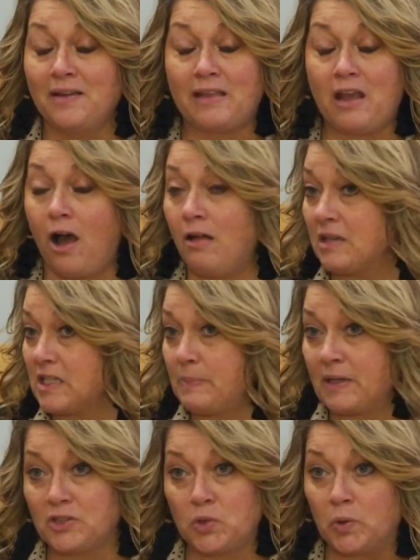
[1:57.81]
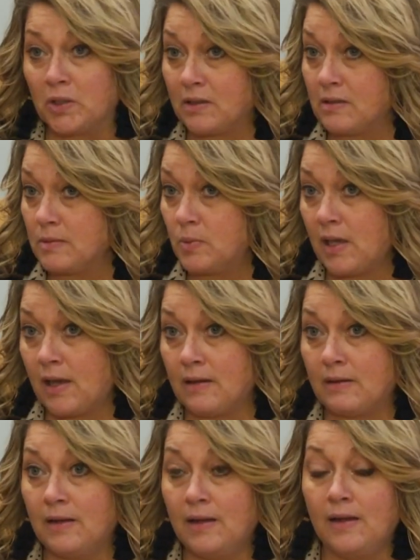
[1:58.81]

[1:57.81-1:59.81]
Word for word: They all expect to work this weekend.